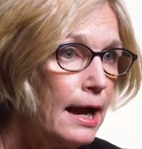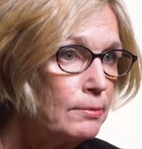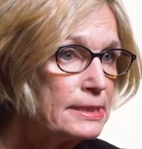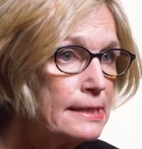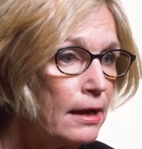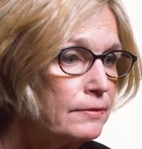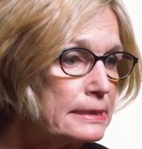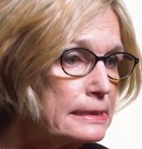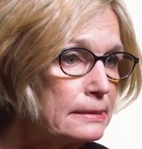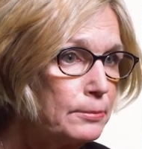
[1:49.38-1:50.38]
Hal was
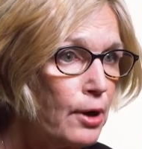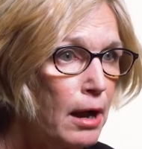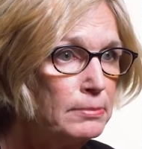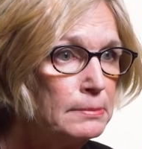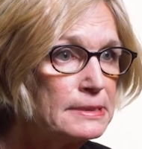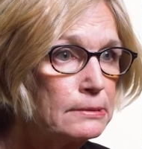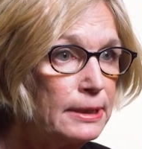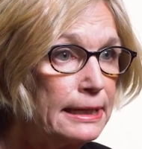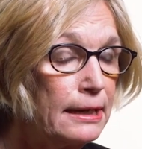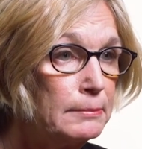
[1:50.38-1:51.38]
having some problems and
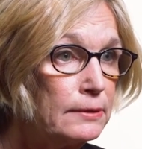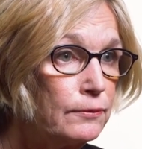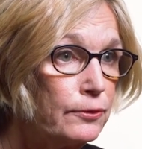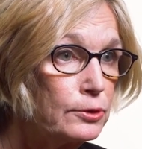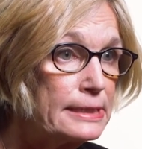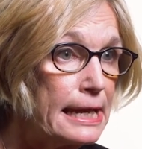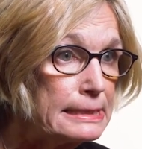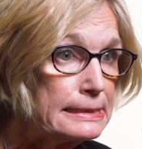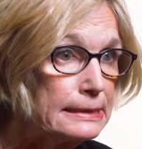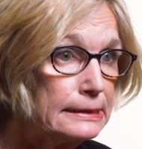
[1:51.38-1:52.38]
we came in for
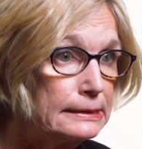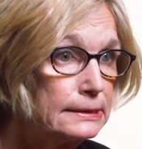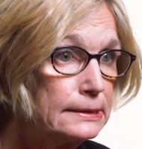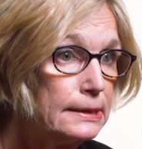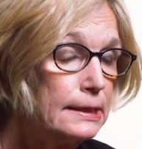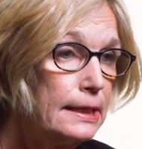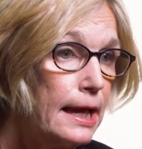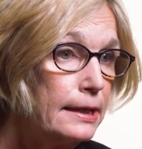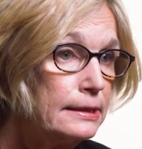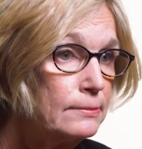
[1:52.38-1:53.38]
testing,
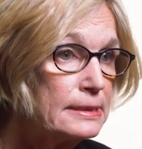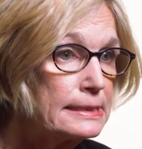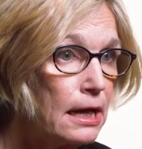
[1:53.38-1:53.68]
and he was